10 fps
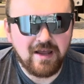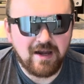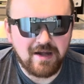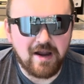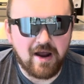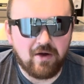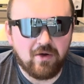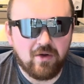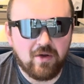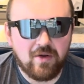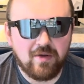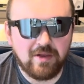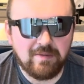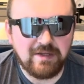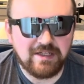Now,
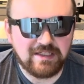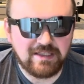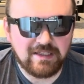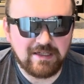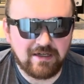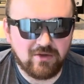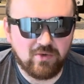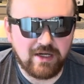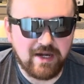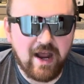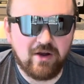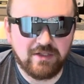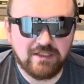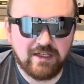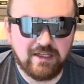let me just get this out of the way now and
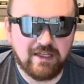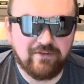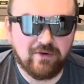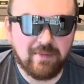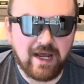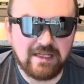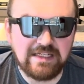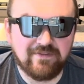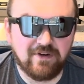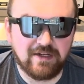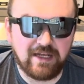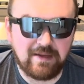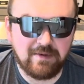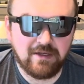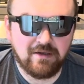say that if you're buying these for
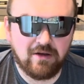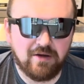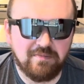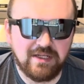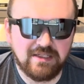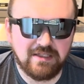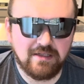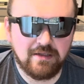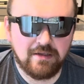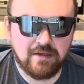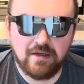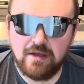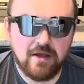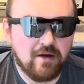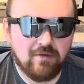gaming on PC,
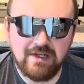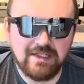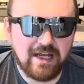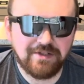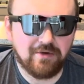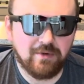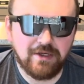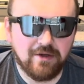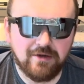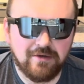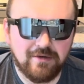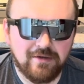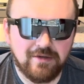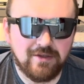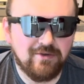resize your window.
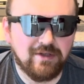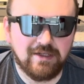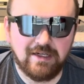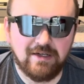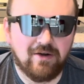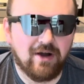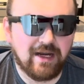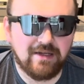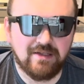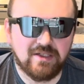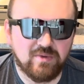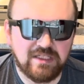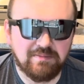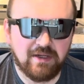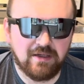You can get it right in the sweet
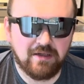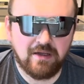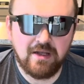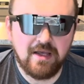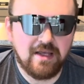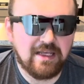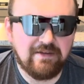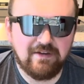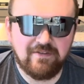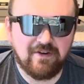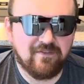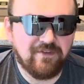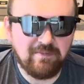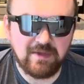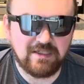spot. Even if your
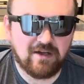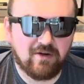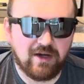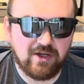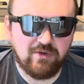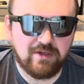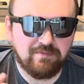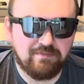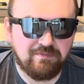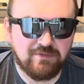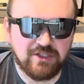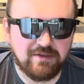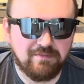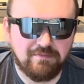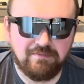fitment's not right, you can just
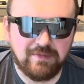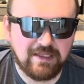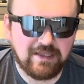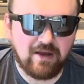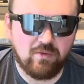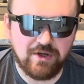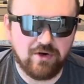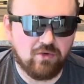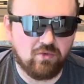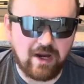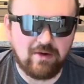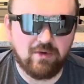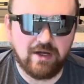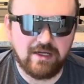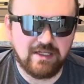get that window right where
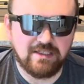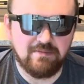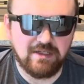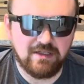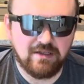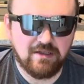it needs to be.